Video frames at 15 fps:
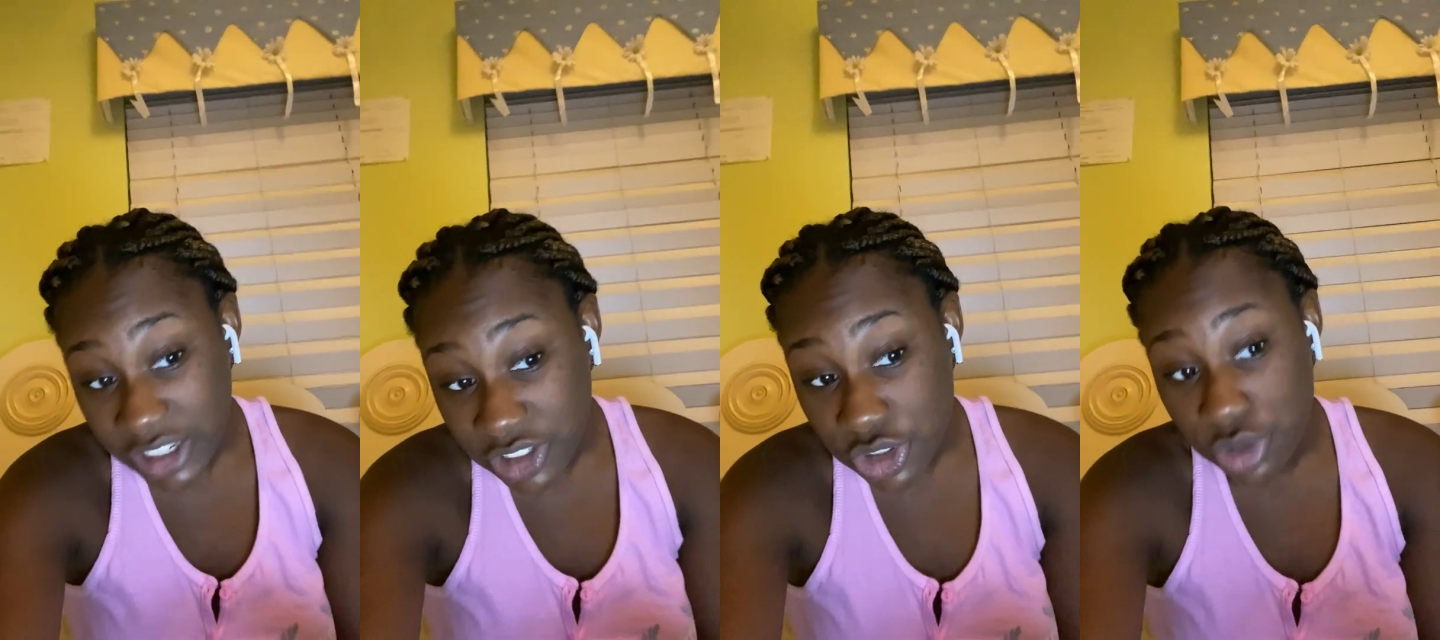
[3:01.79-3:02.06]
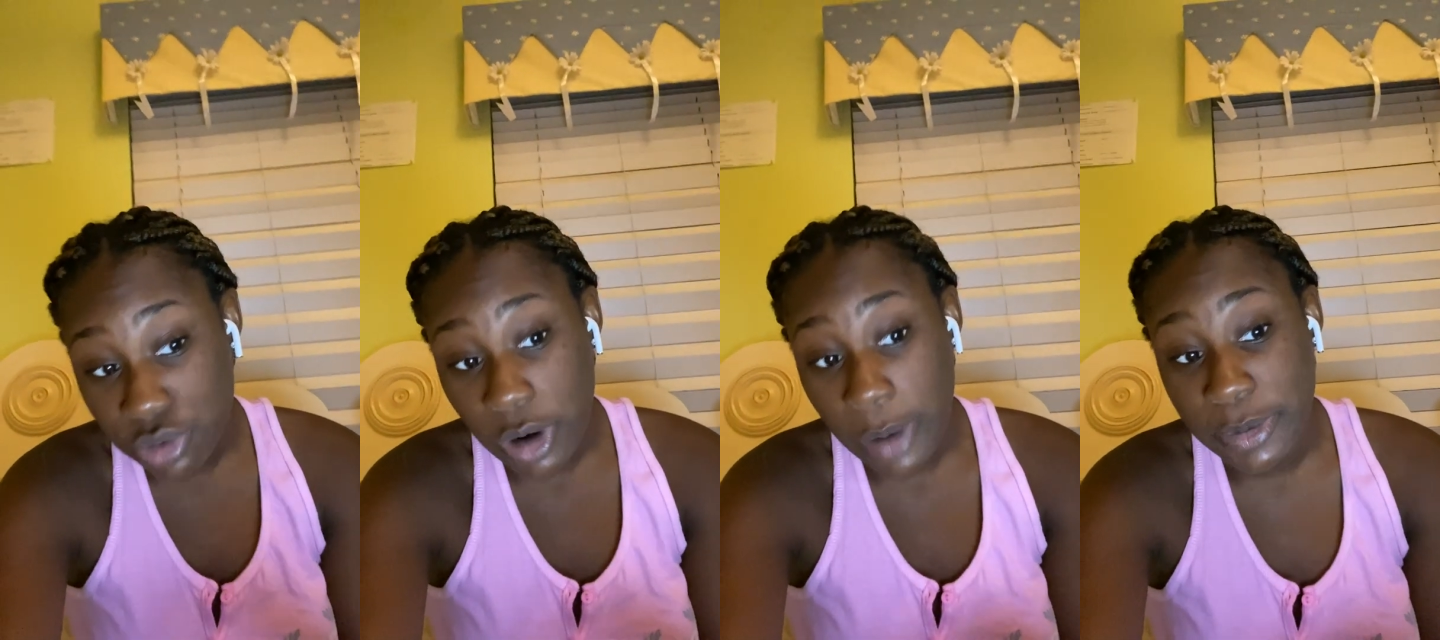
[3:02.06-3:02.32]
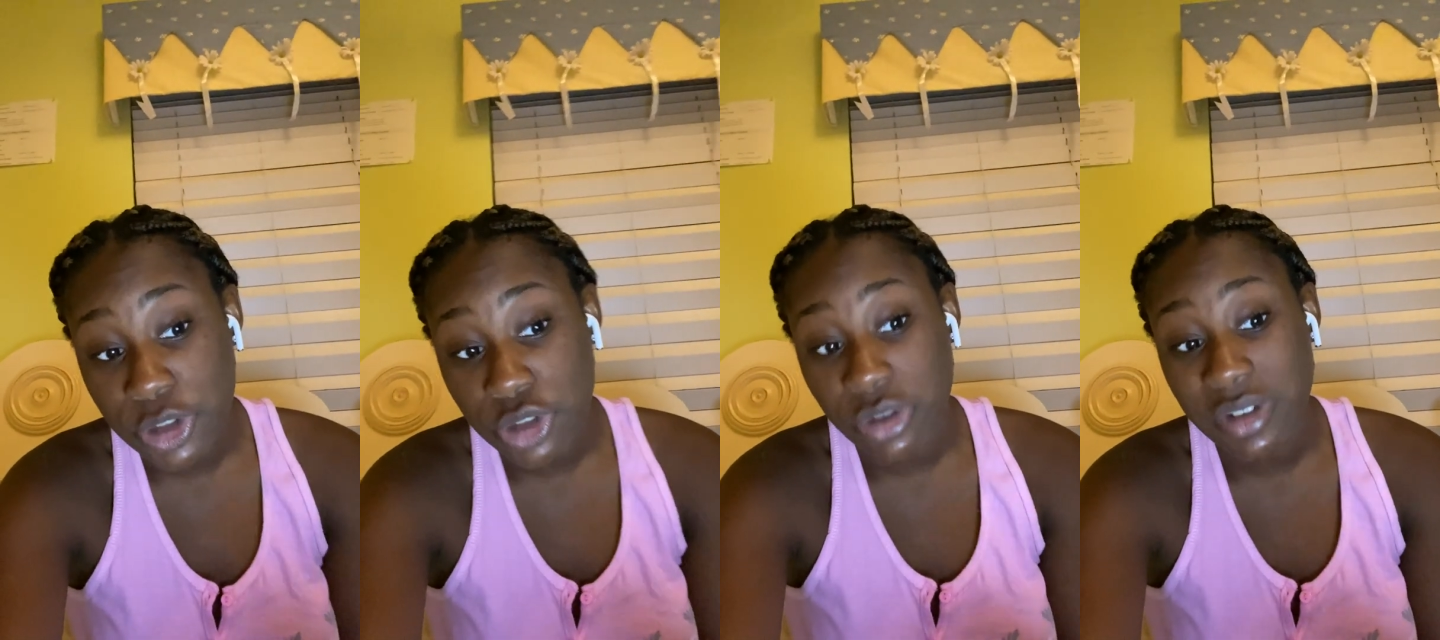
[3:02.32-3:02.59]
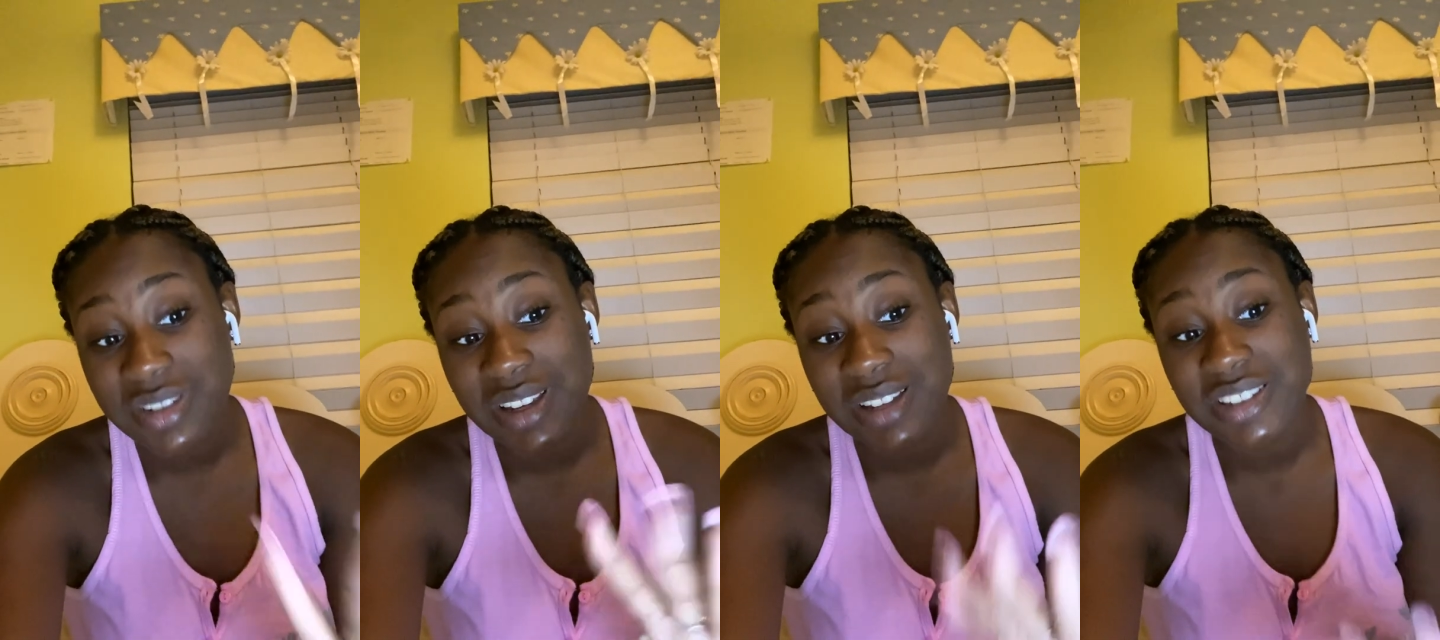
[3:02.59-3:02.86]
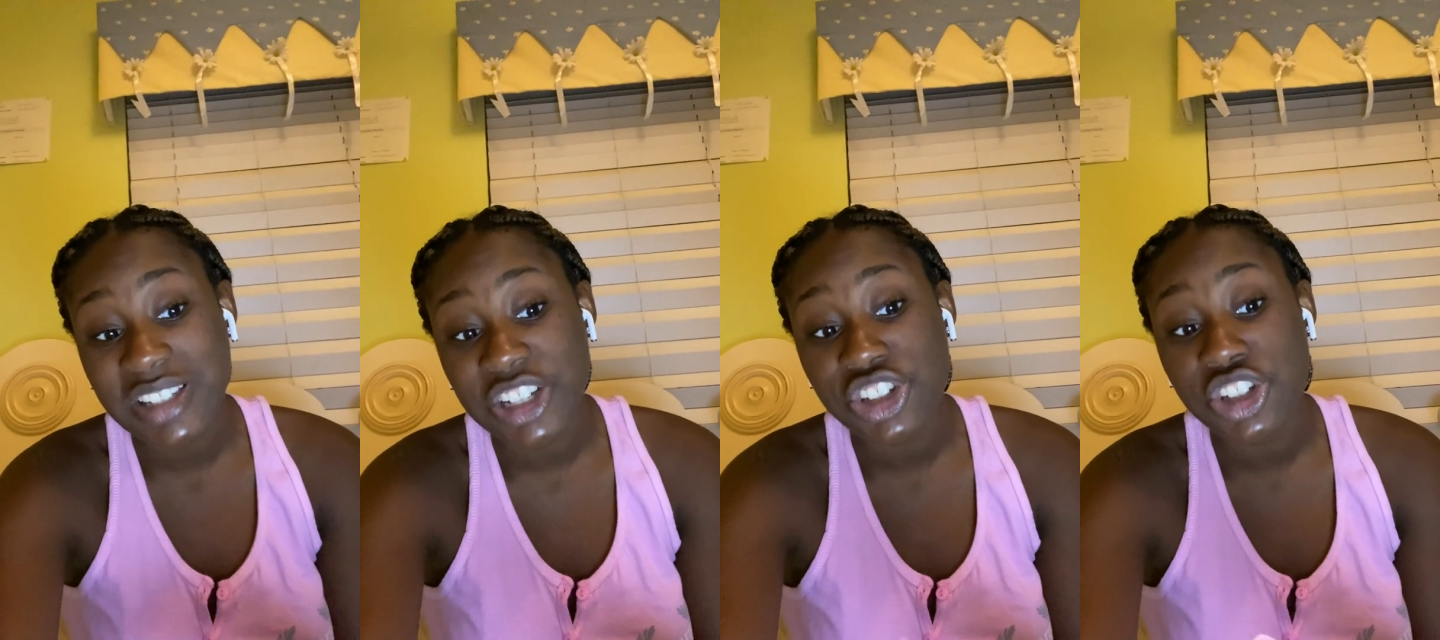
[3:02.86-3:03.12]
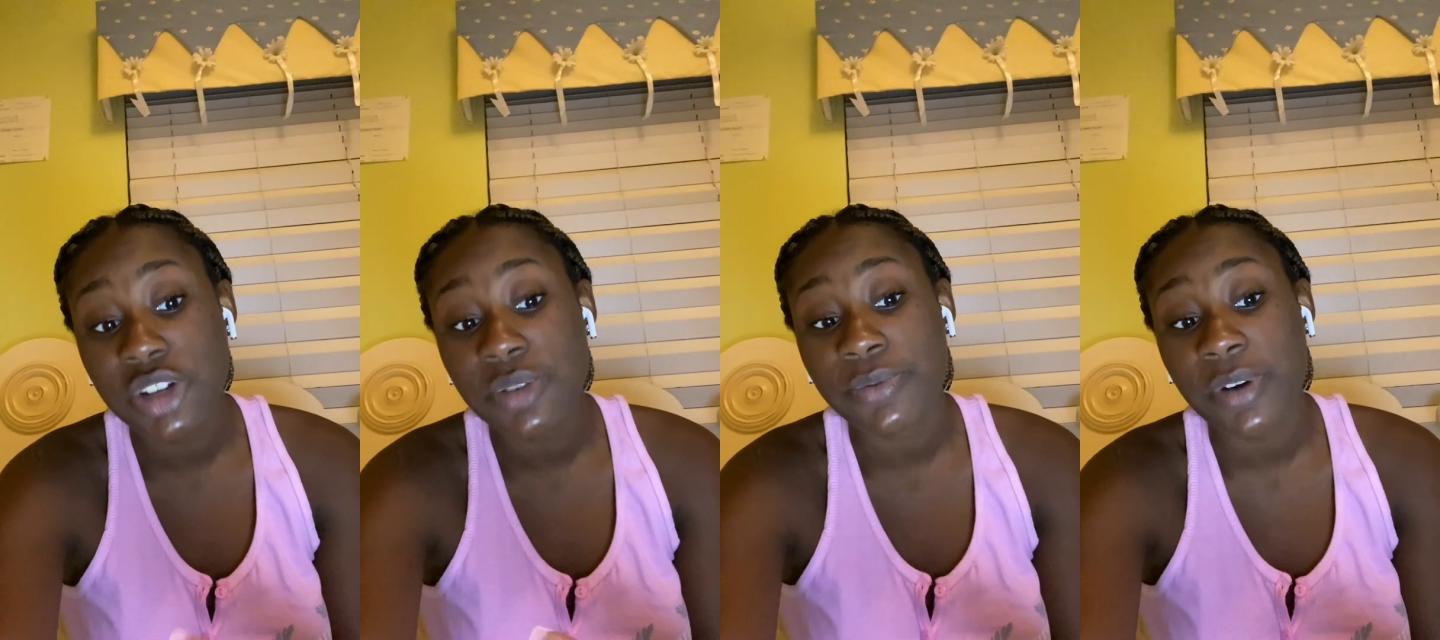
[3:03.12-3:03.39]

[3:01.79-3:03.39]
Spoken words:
interrupt students' attention